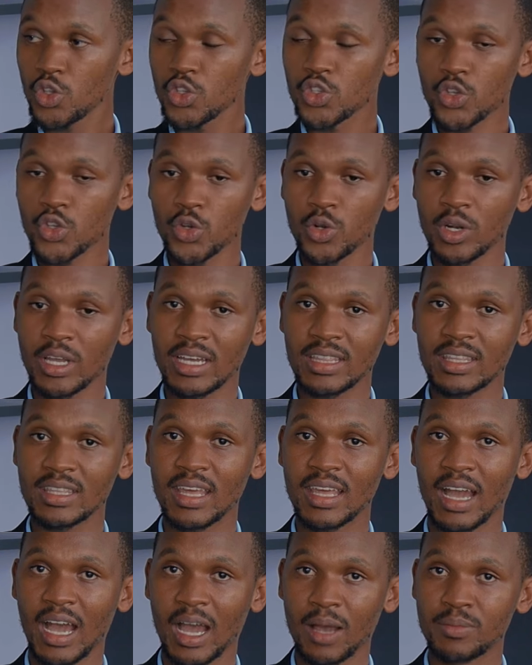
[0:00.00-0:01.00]
So you get
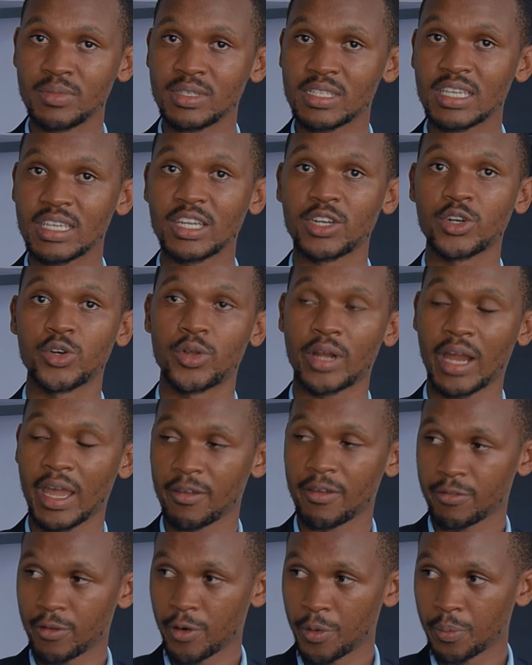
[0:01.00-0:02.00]
the mm. herbs in
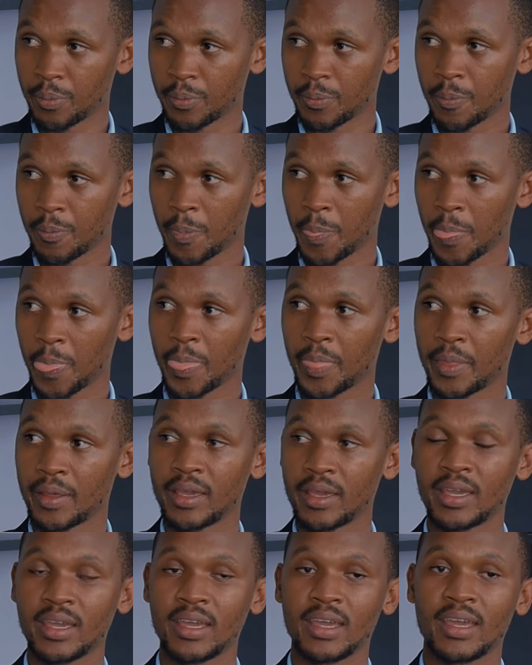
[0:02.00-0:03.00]
dry form. -hmm
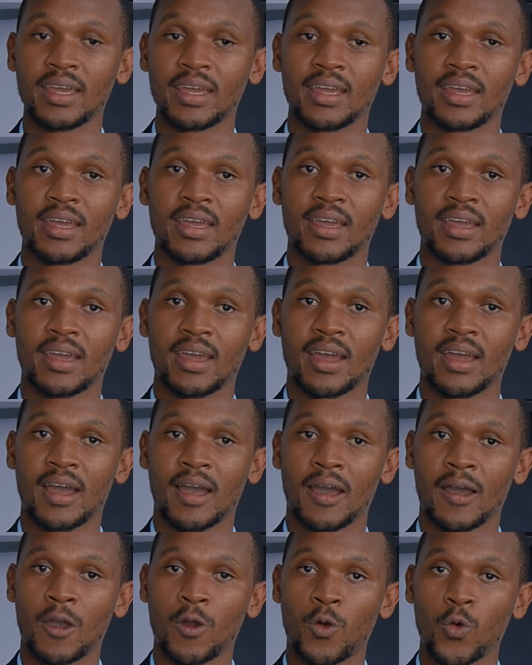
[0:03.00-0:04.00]

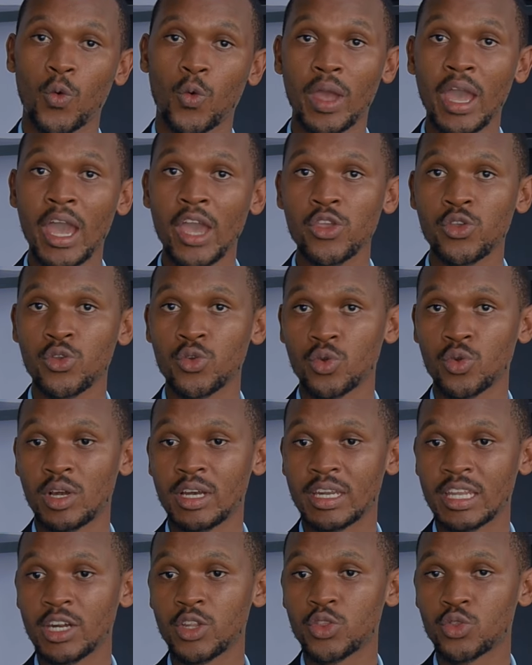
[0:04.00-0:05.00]
uh, where you
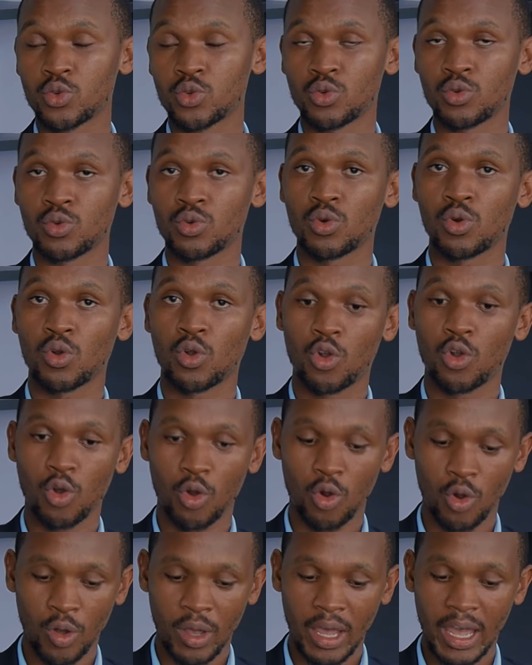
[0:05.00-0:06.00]
will need to
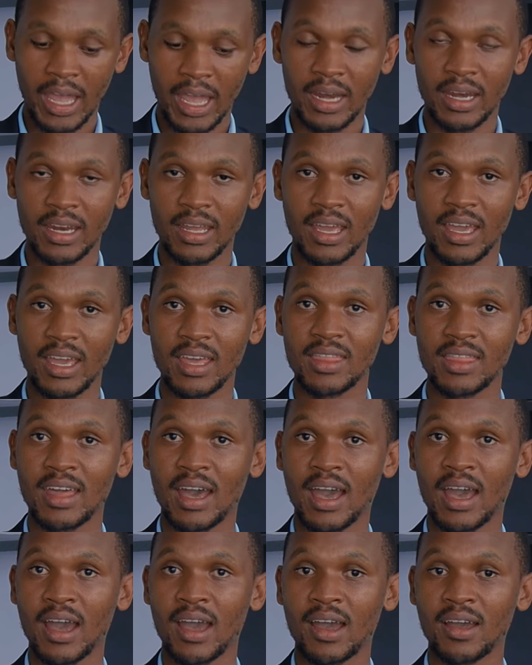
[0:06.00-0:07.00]
go and
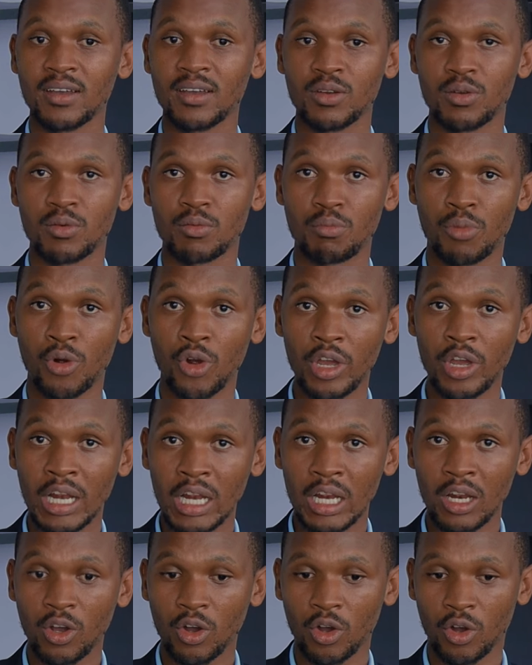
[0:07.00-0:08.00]
either boil
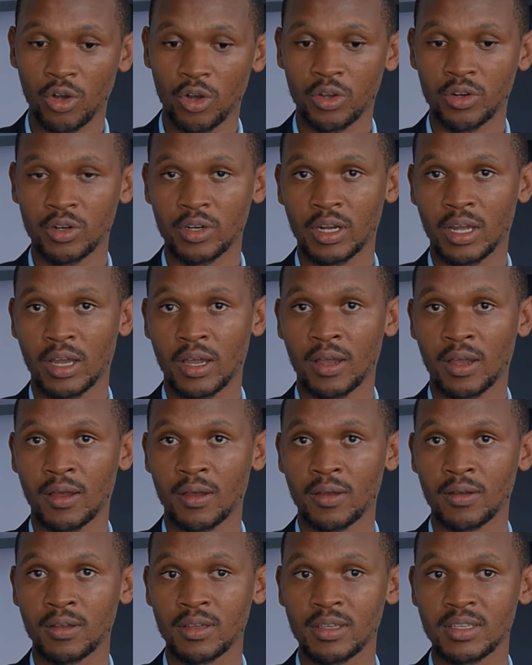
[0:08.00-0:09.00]
or
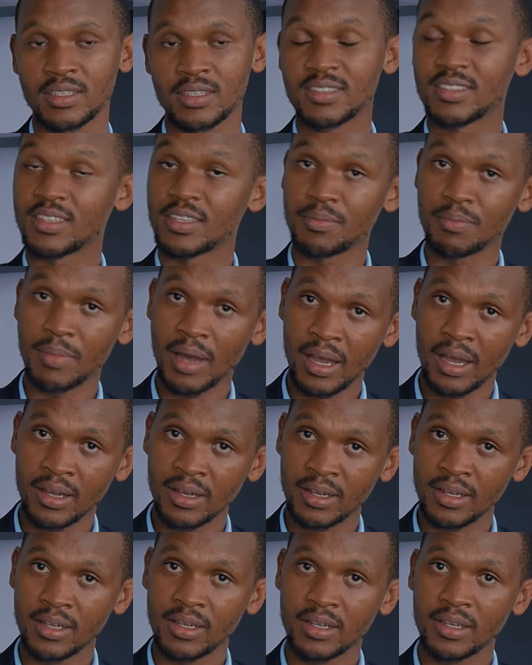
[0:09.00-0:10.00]
uh, simmer
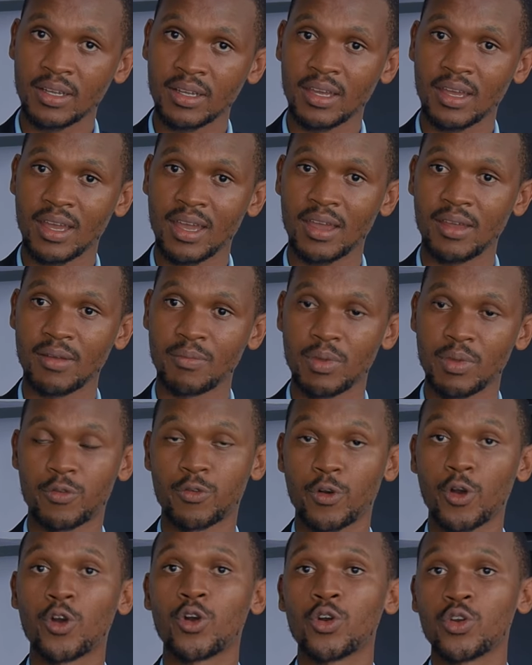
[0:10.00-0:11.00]

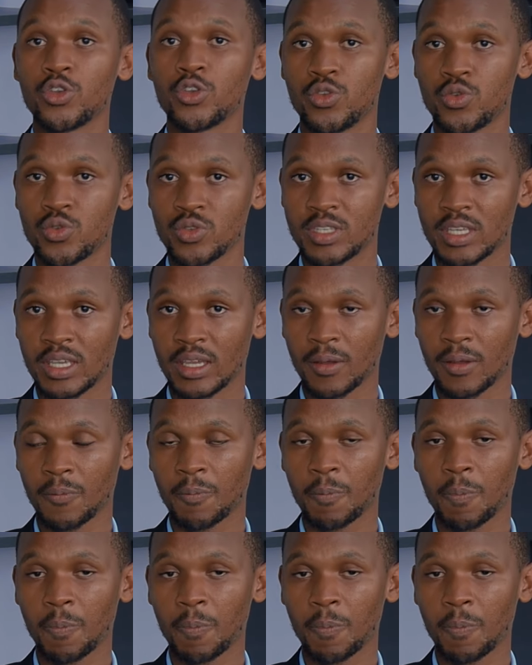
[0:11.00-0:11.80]
before using,